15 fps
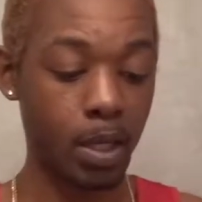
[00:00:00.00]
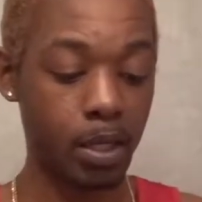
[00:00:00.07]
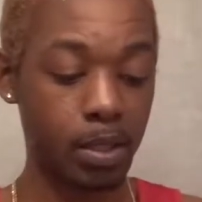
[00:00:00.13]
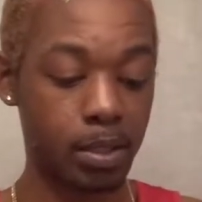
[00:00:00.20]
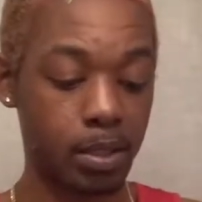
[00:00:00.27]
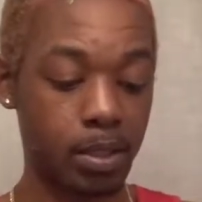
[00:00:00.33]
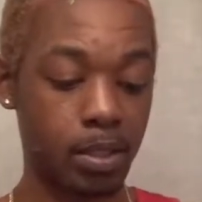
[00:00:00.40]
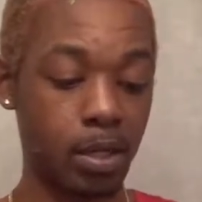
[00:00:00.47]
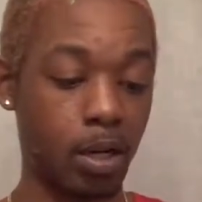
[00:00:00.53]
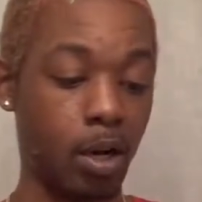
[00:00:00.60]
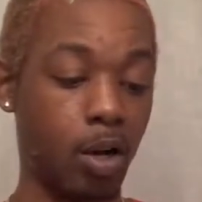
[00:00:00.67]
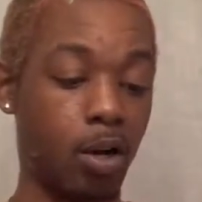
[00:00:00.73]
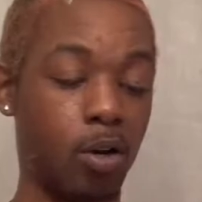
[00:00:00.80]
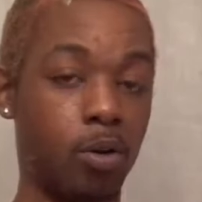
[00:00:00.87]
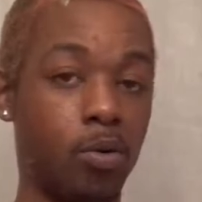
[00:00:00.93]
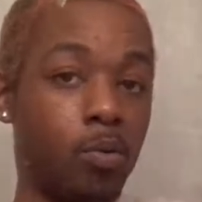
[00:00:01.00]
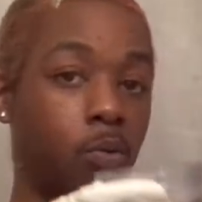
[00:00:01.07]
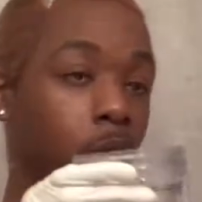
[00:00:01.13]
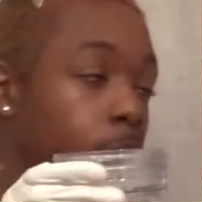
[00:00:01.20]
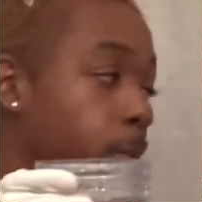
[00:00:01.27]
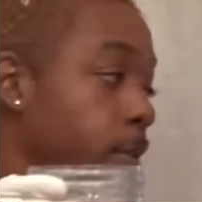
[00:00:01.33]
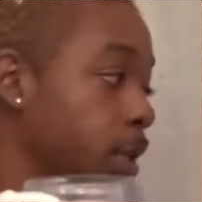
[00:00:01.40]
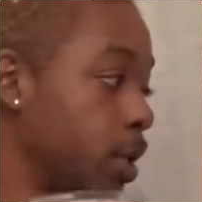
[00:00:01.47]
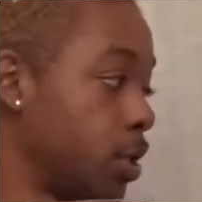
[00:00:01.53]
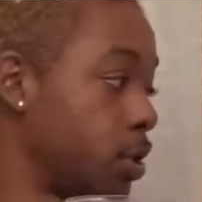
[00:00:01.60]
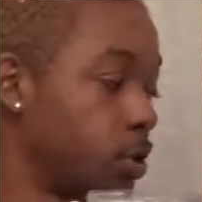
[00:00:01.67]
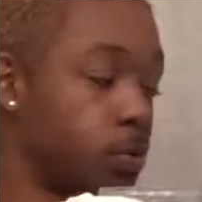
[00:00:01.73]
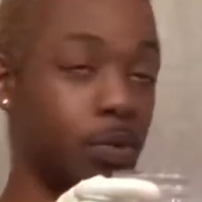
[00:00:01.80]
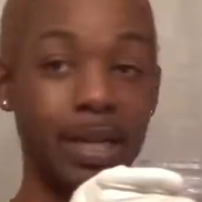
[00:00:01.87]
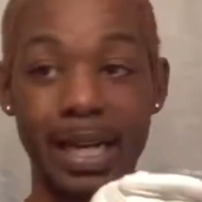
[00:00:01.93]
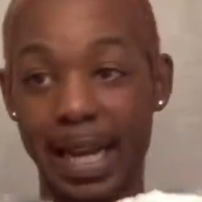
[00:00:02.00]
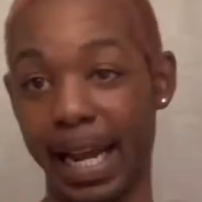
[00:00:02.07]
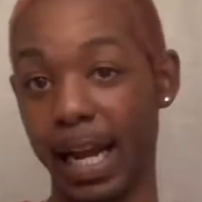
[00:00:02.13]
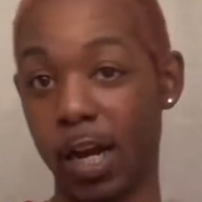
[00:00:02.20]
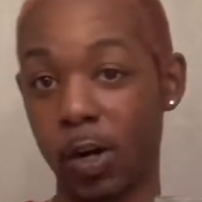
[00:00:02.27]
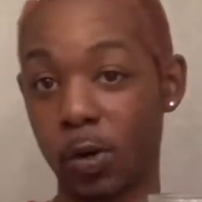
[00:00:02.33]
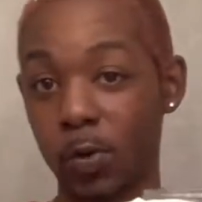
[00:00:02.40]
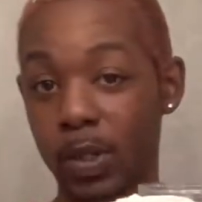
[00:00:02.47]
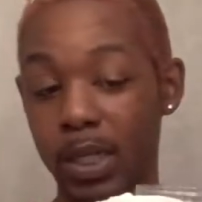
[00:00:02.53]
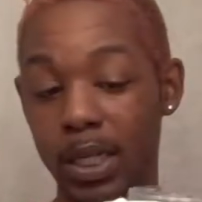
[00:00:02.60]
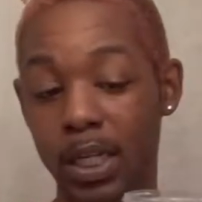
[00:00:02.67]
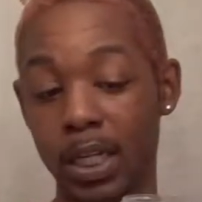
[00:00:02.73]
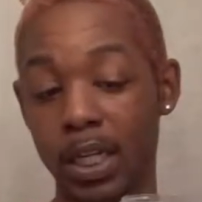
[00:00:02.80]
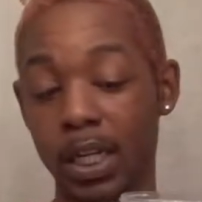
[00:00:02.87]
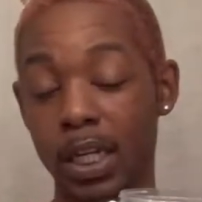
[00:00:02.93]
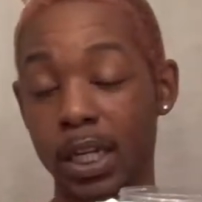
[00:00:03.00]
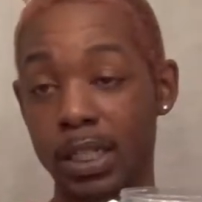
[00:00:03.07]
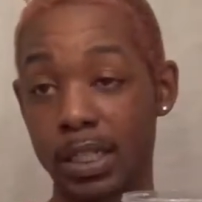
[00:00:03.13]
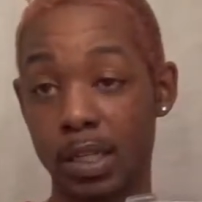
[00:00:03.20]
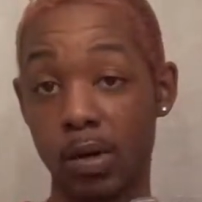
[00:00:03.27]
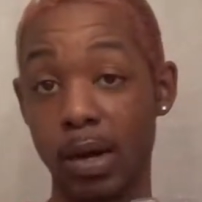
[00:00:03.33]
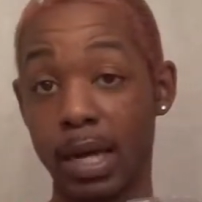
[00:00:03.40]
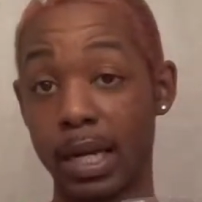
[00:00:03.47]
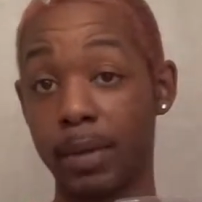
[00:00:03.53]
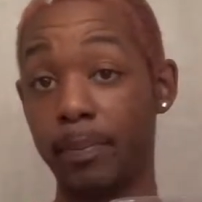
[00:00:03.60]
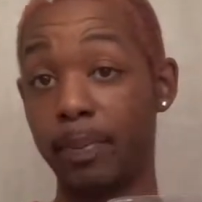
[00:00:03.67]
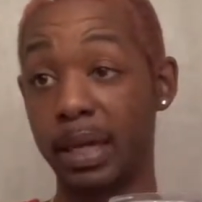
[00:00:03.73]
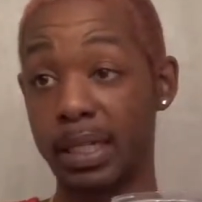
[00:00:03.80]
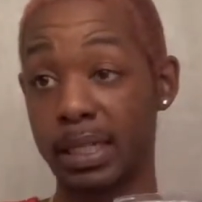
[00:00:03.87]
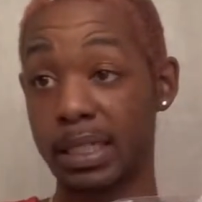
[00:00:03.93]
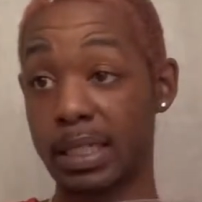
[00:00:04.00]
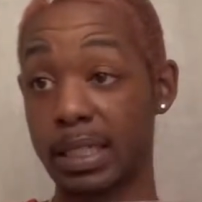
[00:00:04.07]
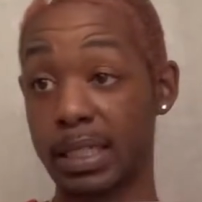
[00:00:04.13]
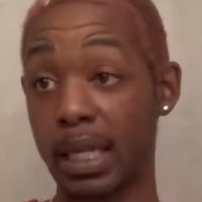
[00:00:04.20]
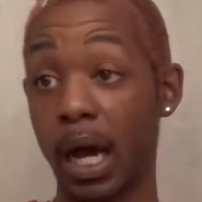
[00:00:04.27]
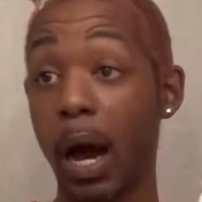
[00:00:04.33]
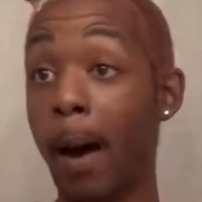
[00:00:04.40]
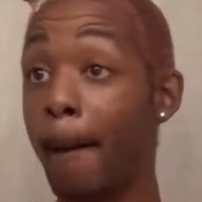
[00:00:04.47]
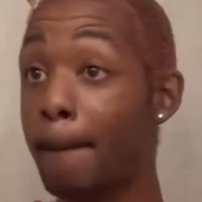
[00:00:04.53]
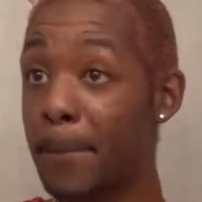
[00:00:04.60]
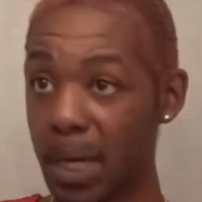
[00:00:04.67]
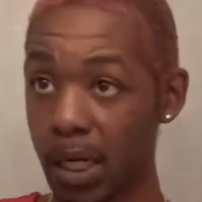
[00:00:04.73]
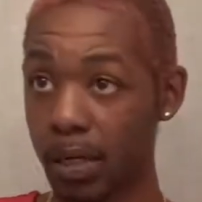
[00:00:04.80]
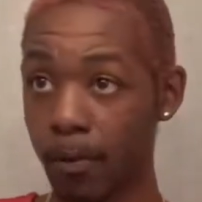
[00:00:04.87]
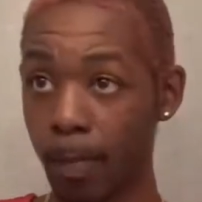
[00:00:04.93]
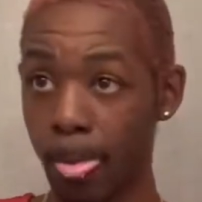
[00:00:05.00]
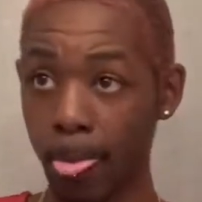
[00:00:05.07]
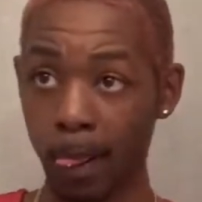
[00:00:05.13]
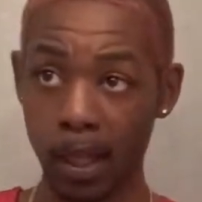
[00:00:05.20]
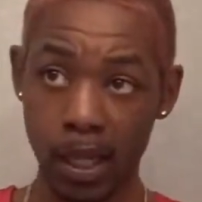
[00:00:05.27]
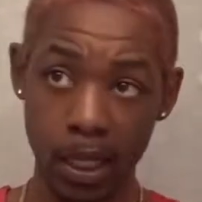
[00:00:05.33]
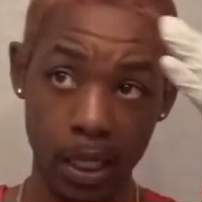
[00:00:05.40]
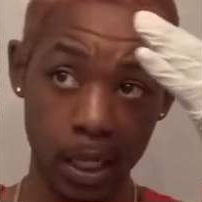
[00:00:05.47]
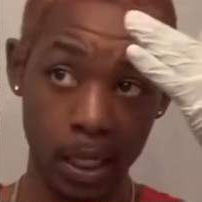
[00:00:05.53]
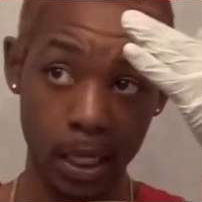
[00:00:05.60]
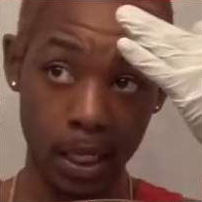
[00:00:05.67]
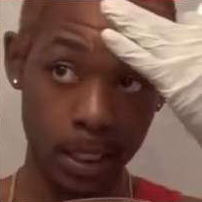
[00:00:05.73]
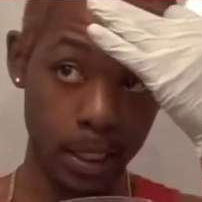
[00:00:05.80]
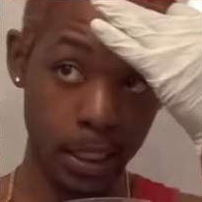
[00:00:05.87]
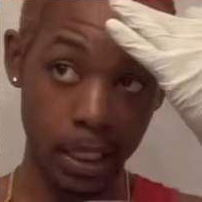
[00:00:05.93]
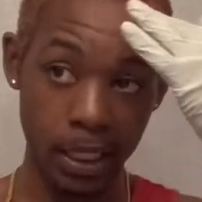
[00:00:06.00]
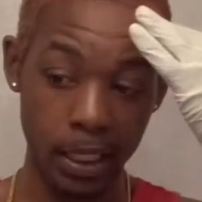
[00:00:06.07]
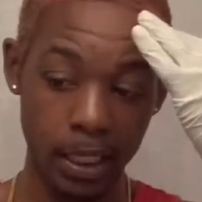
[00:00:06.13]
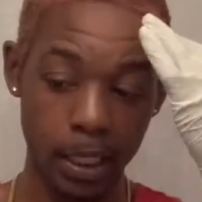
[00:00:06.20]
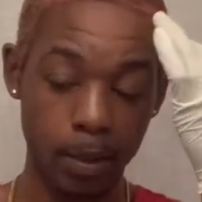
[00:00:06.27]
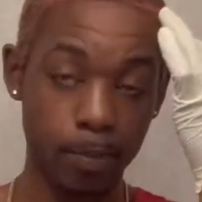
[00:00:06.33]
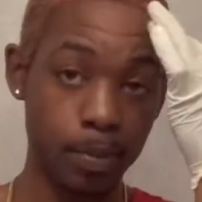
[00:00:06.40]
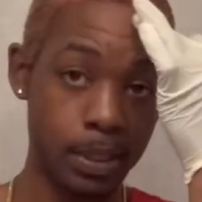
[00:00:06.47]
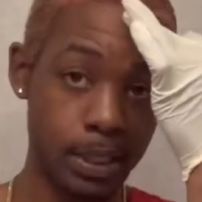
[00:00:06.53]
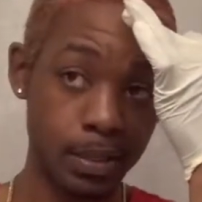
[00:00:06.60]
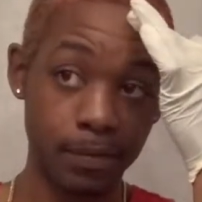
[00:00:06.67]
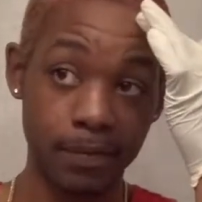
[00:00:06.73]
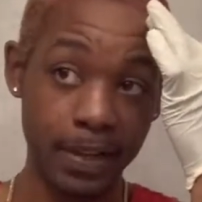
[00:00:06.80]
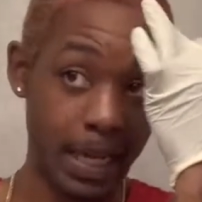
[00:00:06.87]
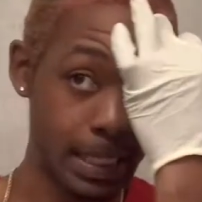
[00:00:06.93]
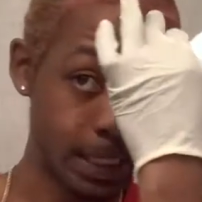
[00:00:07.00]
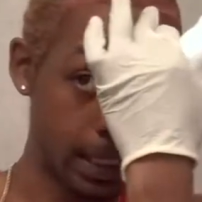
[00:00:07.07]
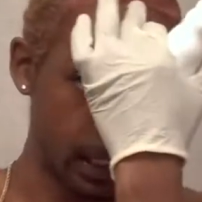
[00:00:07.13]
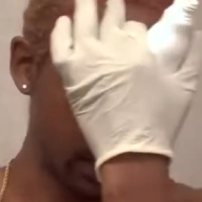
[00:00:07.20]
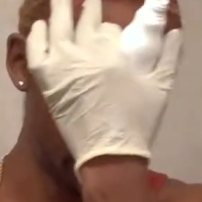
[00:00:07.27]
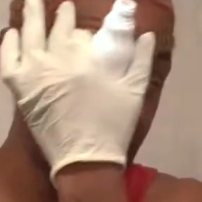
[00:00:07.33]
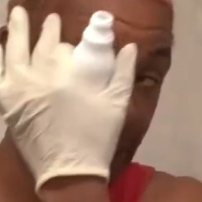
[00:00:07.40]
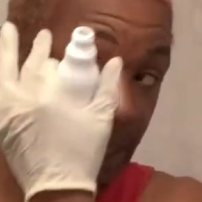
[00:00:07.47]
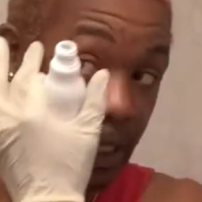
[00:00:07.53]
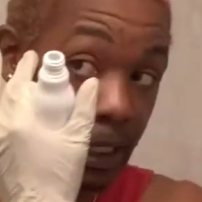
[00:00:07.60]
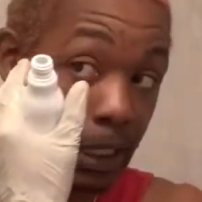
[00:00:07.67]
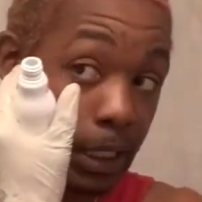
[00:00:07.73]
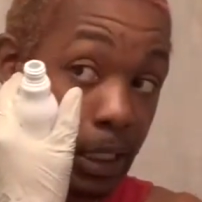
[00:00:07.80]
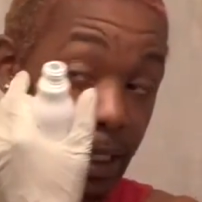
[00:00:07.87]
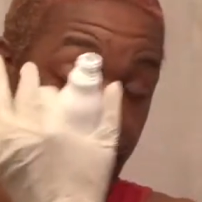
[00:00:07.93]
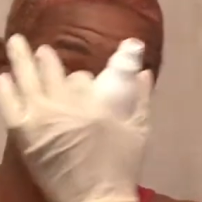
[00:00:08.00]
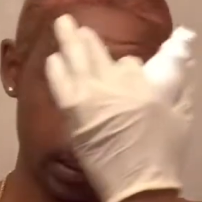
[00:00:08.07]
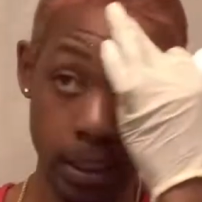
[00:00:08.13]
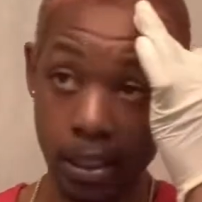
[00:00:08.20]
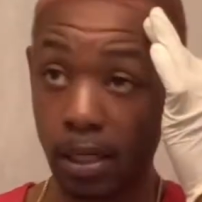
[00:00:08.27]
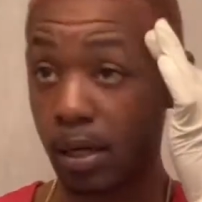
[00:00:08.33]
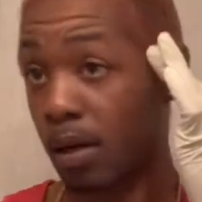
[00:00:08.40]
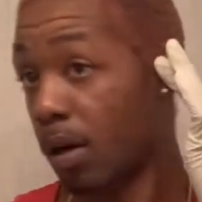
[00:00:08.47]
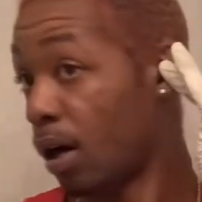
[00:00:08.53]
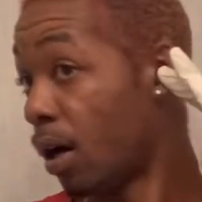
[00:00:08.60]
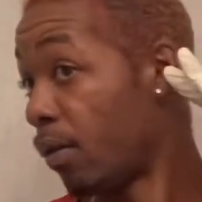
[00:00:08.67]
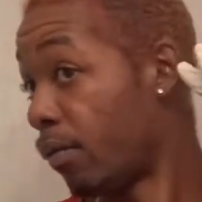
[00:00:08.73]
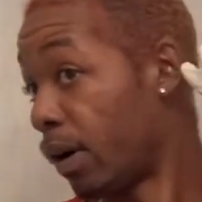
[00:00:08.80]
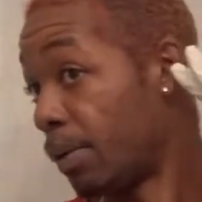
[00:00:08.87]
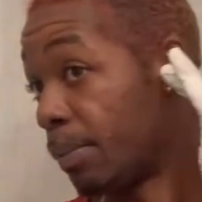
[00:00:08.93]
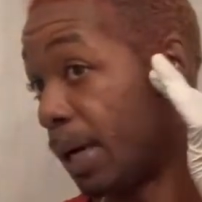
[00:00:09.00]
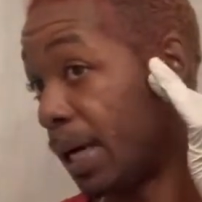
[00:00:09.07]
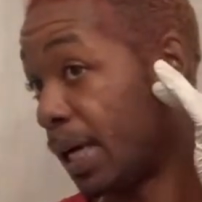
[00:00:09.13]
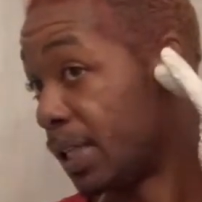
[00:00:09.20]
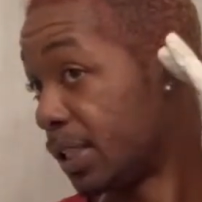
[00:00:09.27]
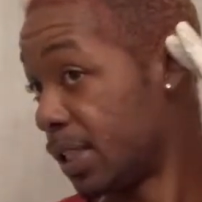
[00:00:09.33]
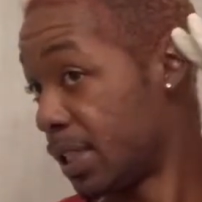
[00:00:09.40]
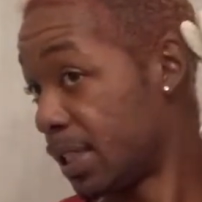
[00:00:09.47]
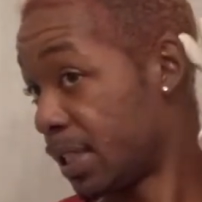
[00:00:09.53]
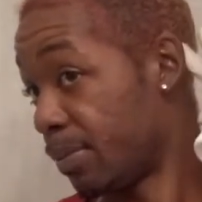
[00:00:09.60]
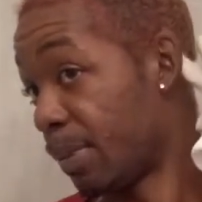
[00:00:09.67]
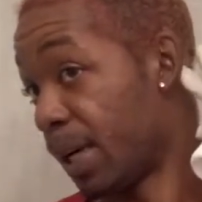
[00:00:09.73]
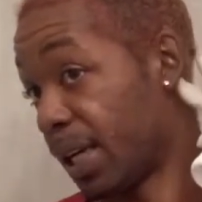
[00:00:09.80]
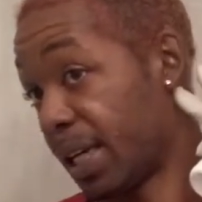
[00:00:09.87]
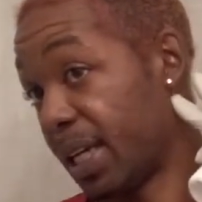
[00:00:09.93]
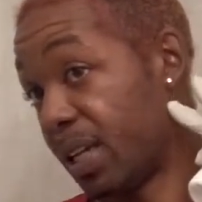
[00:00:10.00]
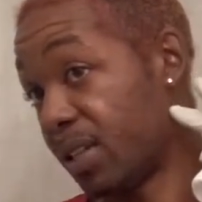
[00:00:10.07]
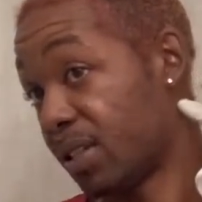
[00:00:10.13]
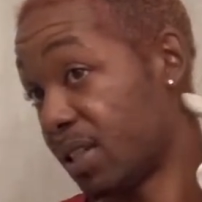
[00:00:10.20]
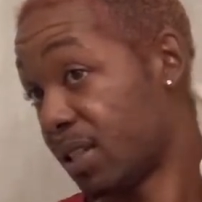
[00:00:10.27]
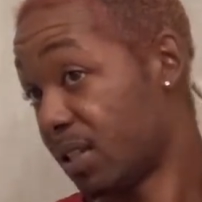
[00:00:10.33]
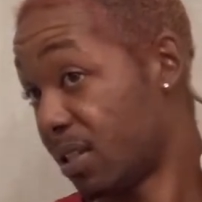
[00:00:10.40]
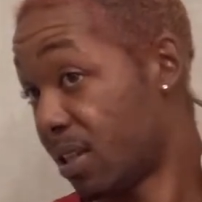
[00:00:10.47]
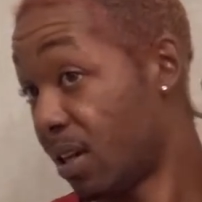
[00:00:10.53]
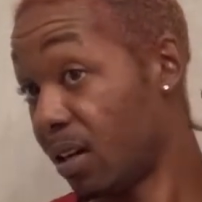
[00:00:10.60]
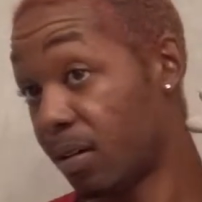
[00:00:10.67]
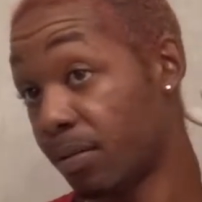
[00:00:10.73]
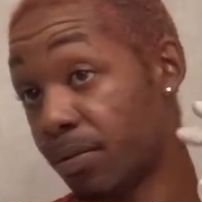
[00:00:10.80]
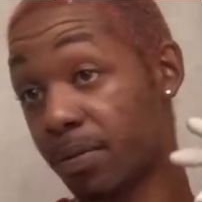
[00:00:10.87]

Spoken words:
So what I'm gonna do now is go ahead and mix this up and then put some Vaseline around my edges and my ears and stuff,